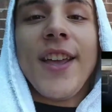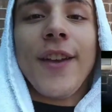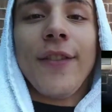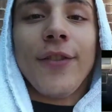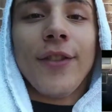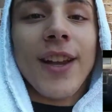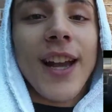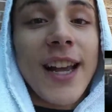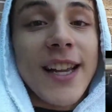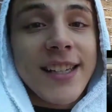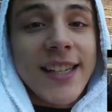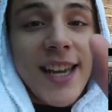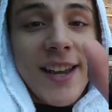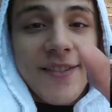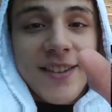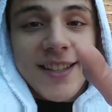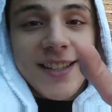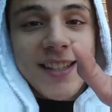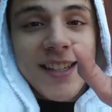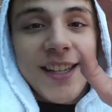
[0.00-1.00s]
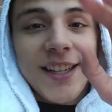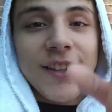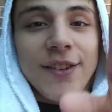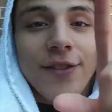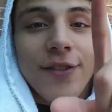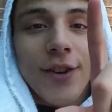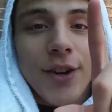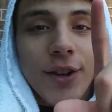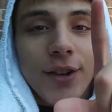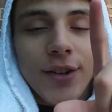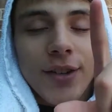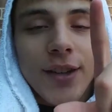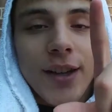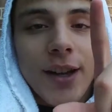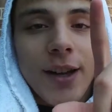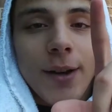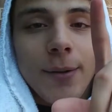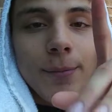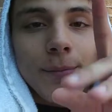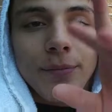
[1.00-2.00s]
if you guys haven't seen the first
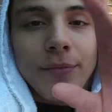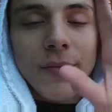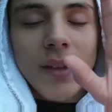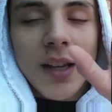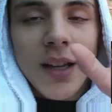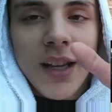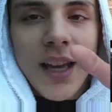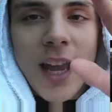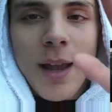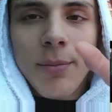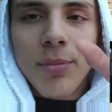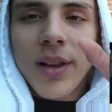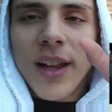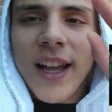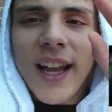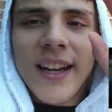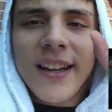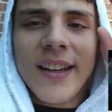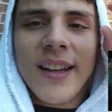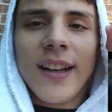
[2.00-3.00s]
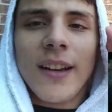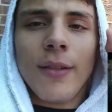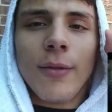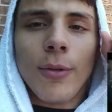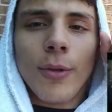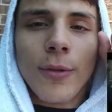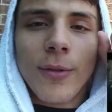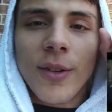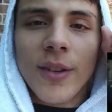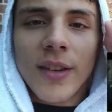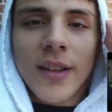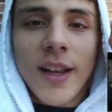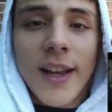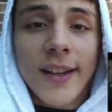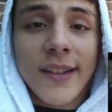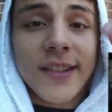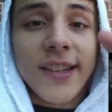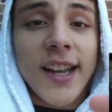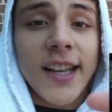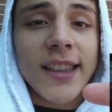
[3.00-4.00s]
a gameplay I did on
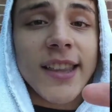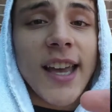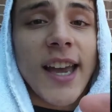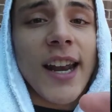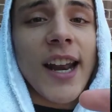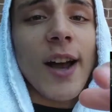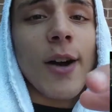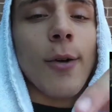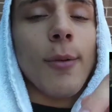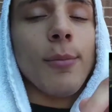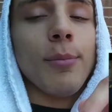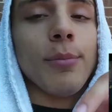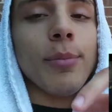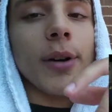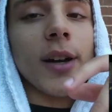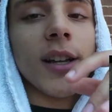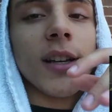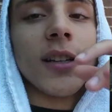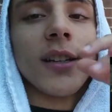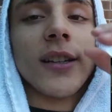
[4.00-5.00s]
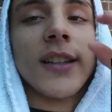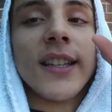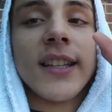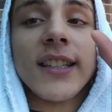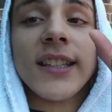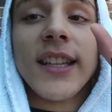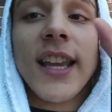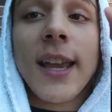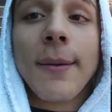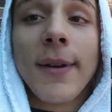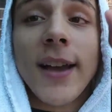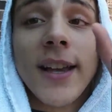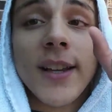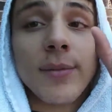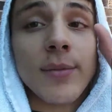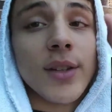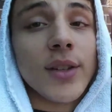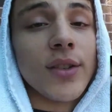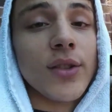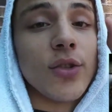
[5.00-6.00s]
Wolfenstein, check that out. But this game
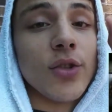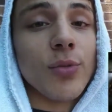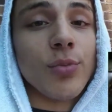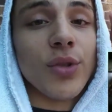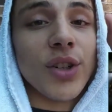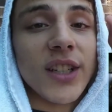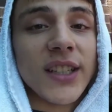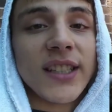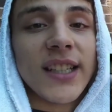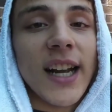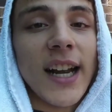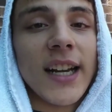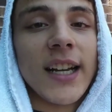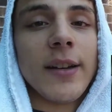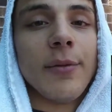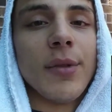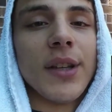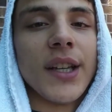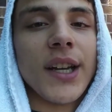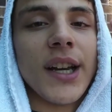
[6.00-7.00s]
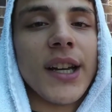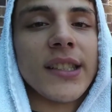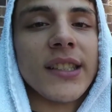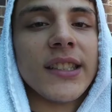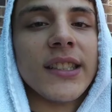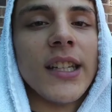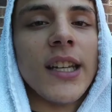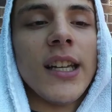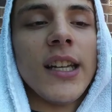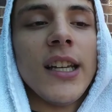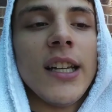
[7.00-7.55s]
has me super excited because